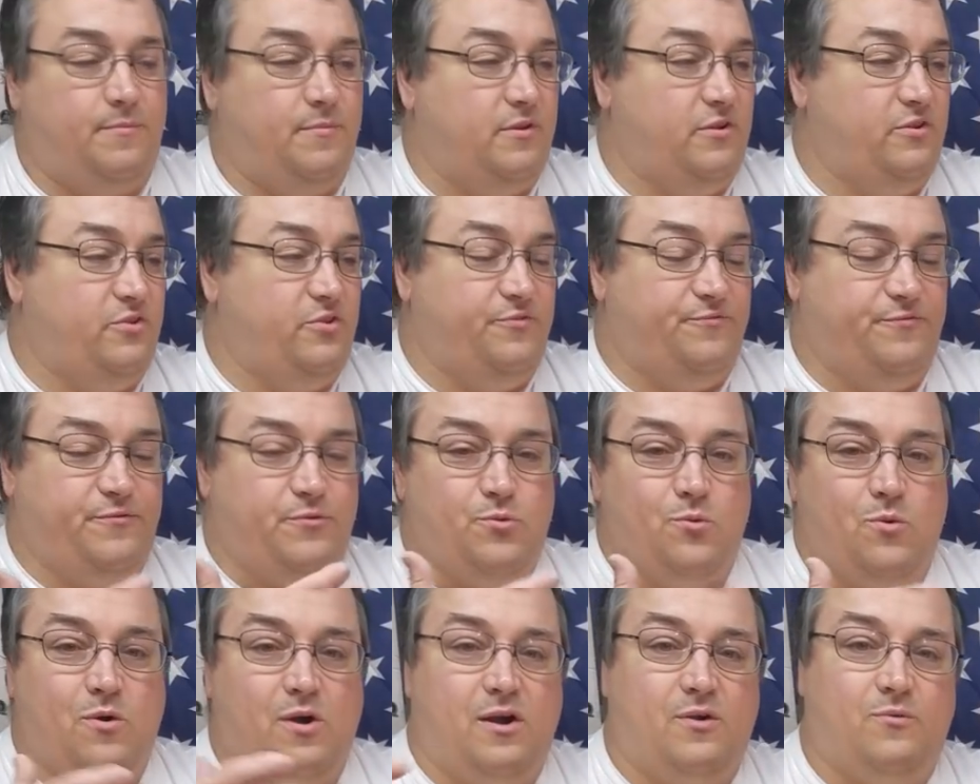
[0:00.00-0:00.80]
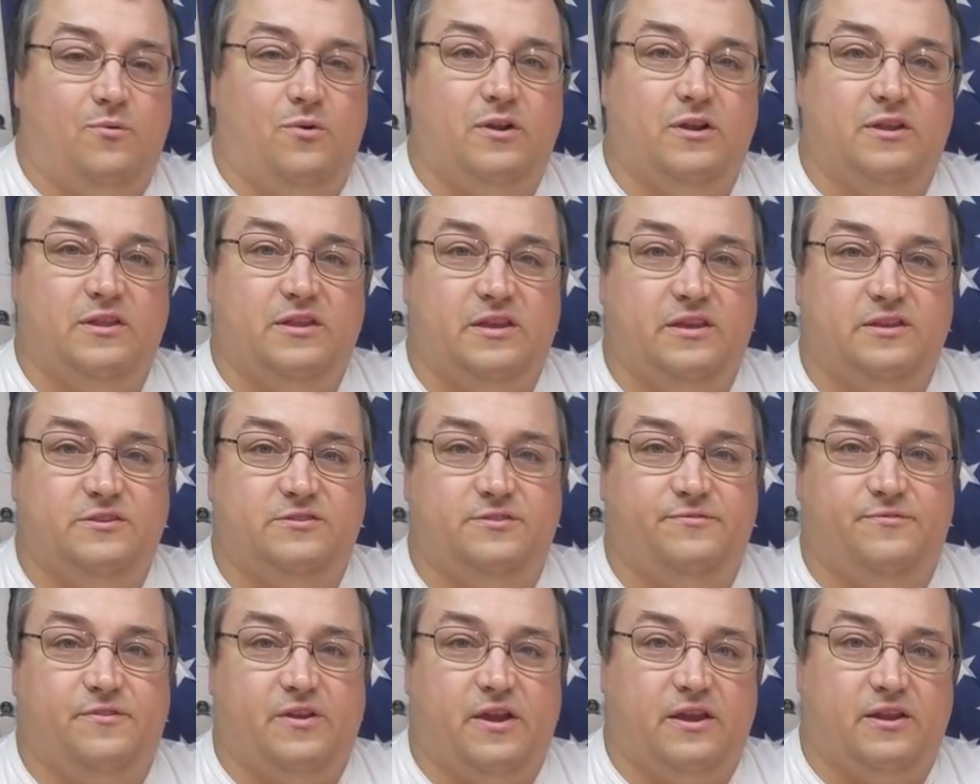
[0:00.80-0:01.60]
If you want one of these,
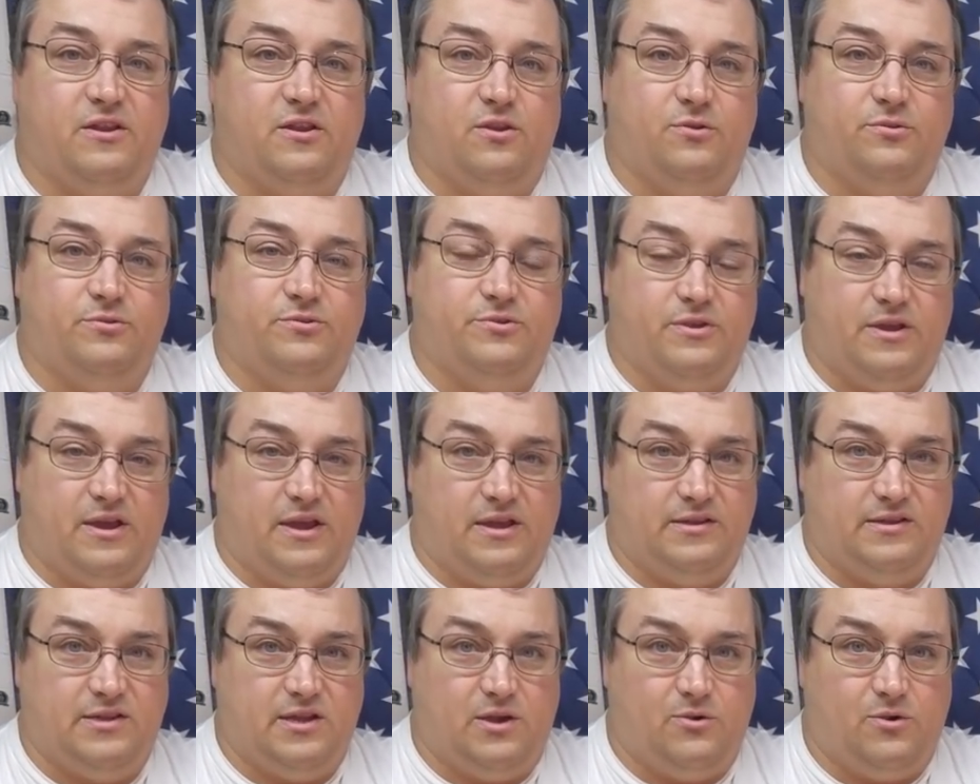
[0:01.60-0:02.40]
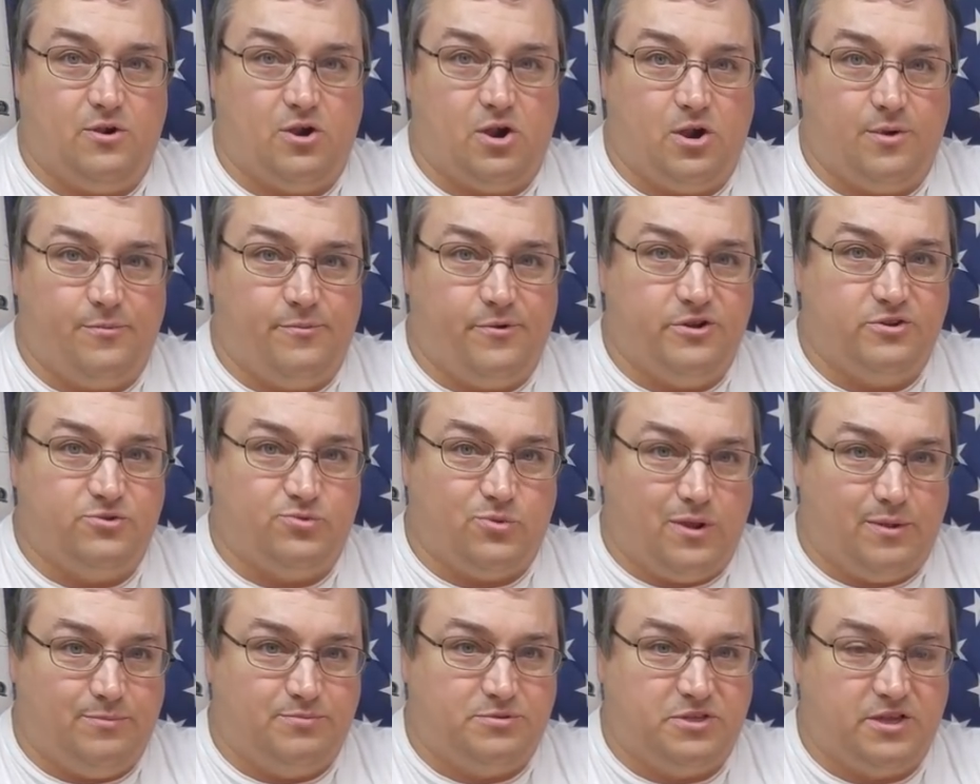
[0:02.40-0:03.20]
you've got to go to High Tower Armory's
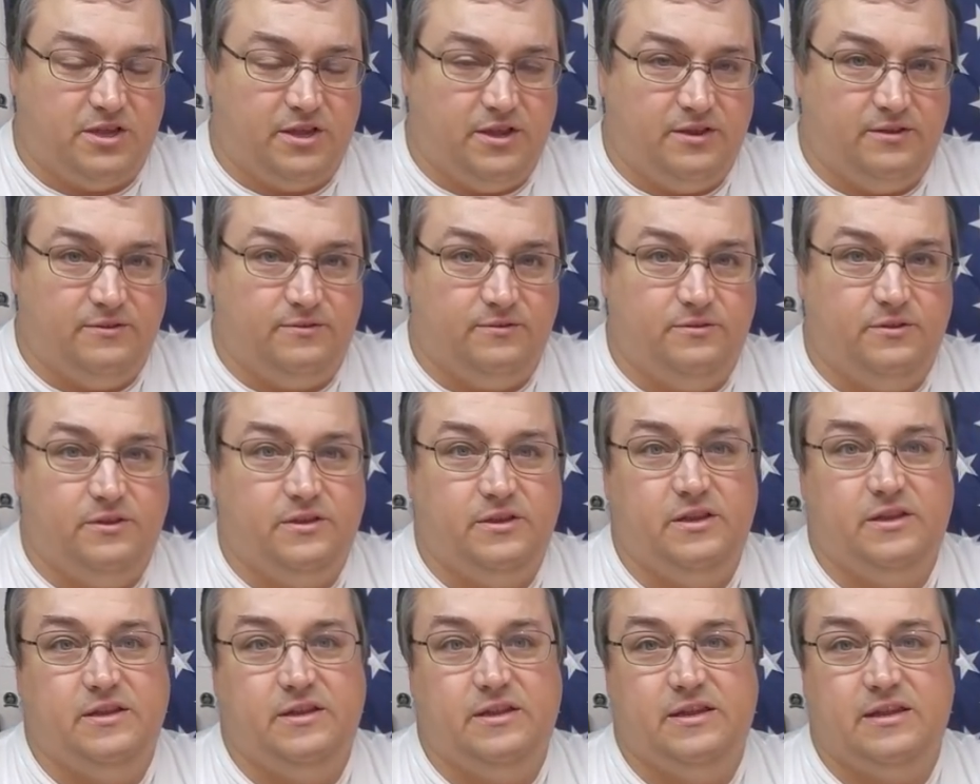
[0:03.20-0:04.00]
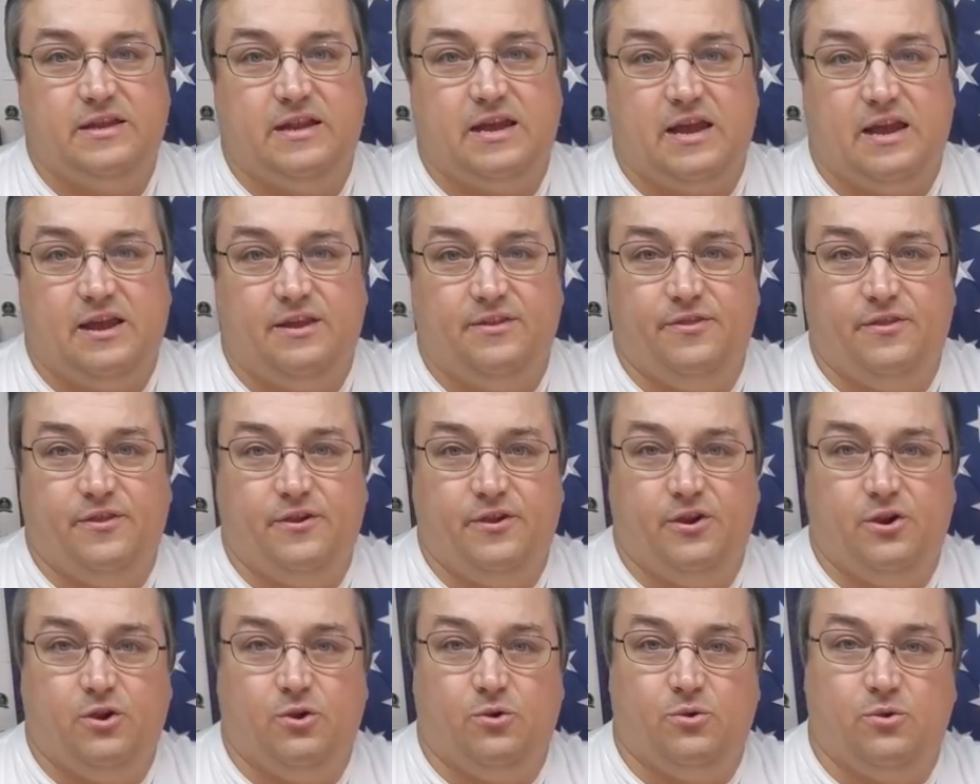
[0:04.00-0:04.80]
website. You need to get on
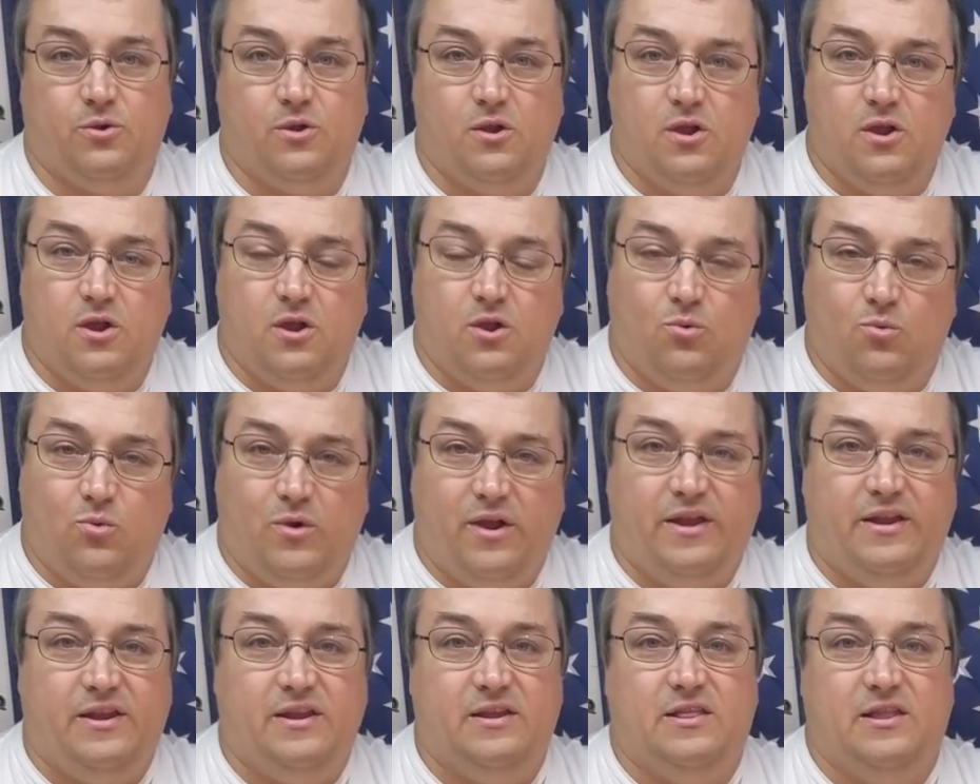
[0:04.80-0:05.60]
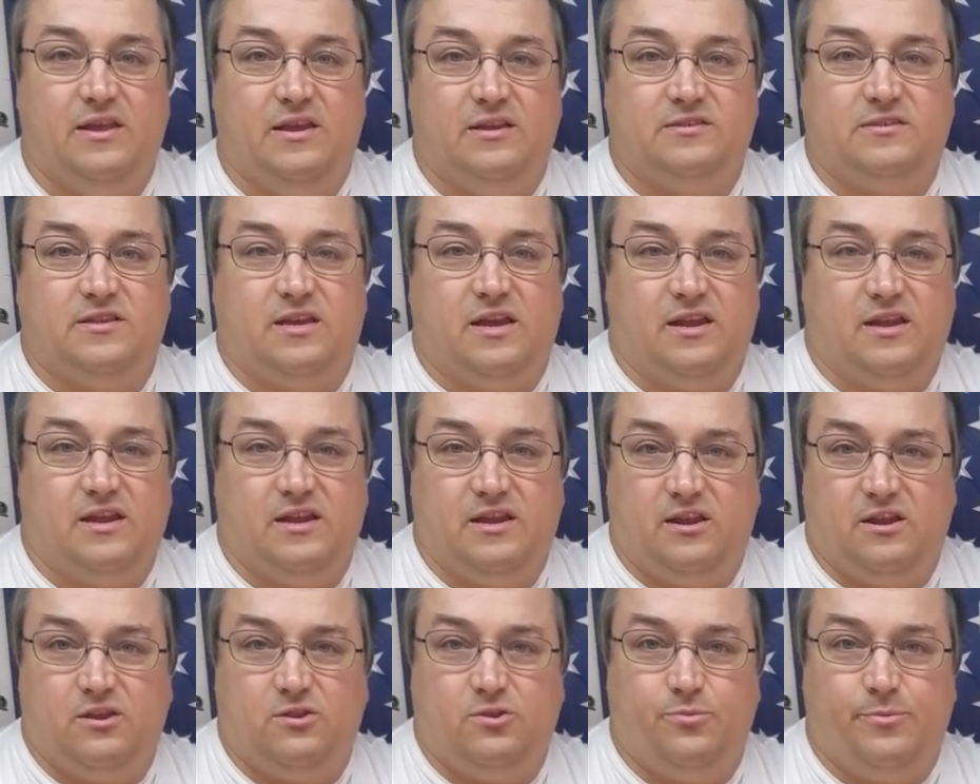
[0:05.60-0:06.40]
their waiting list, got to get
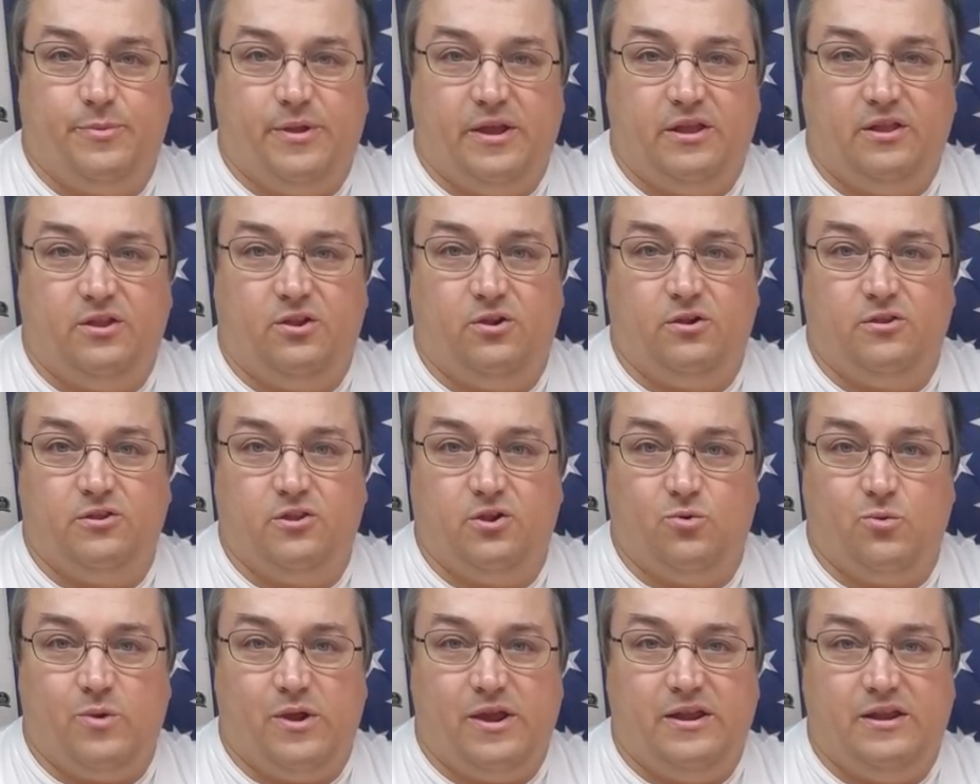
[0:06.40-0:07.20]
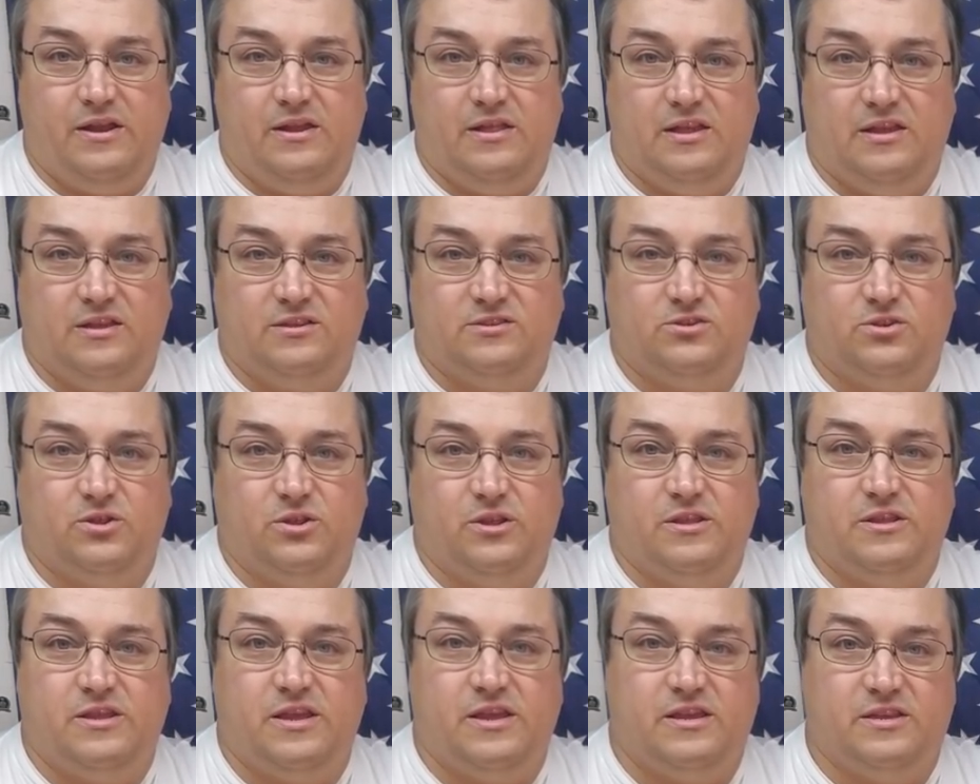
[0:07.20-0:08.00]
on their mailer and their waiting list so
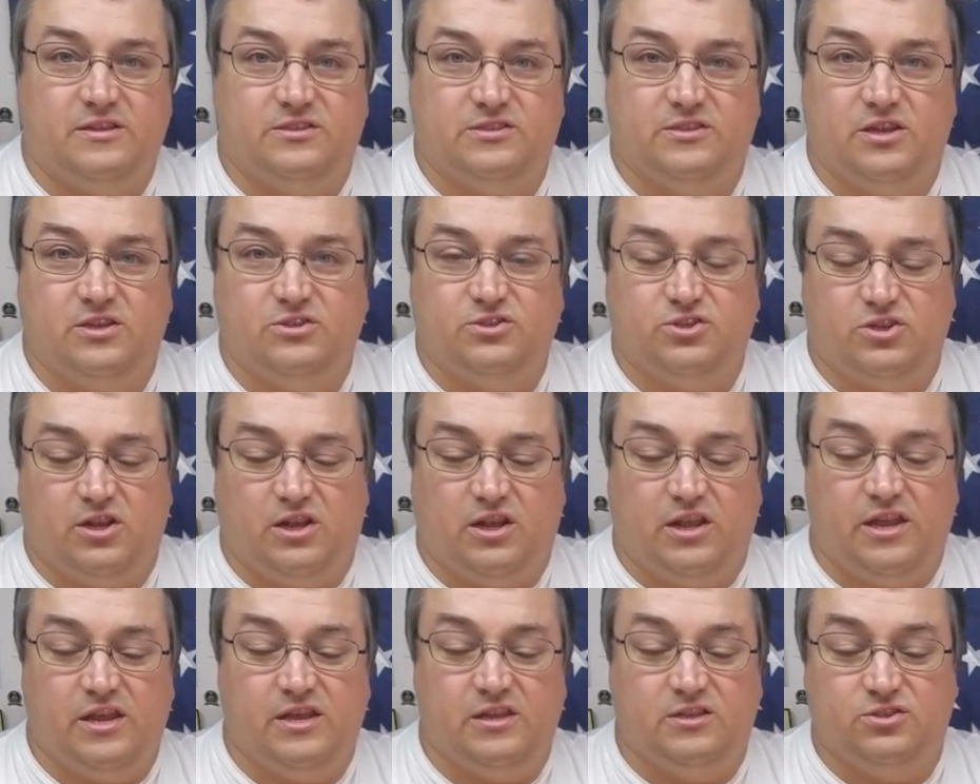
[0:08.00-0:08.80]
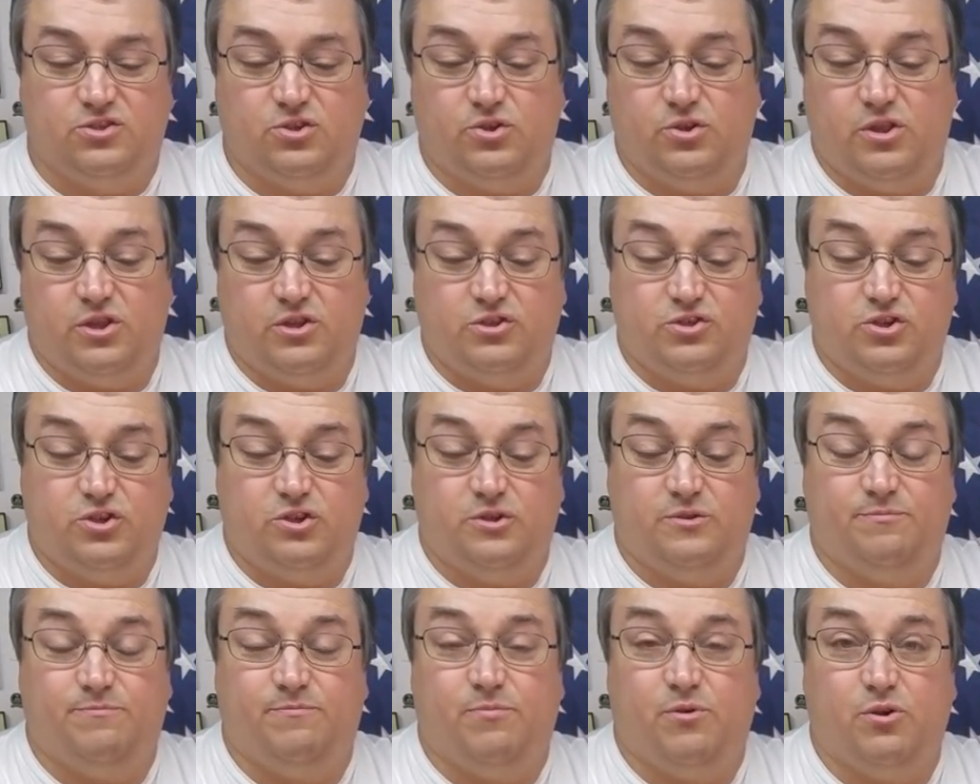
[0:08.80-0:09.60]
that they can send you the links so that you
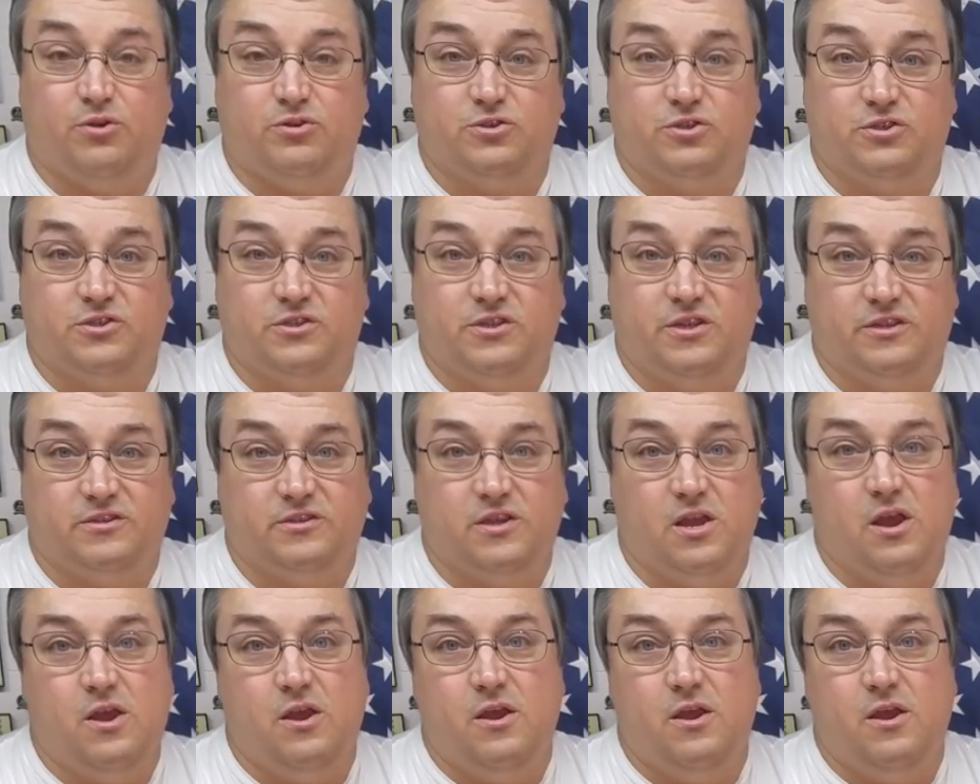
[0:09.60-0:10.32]
can purchase these.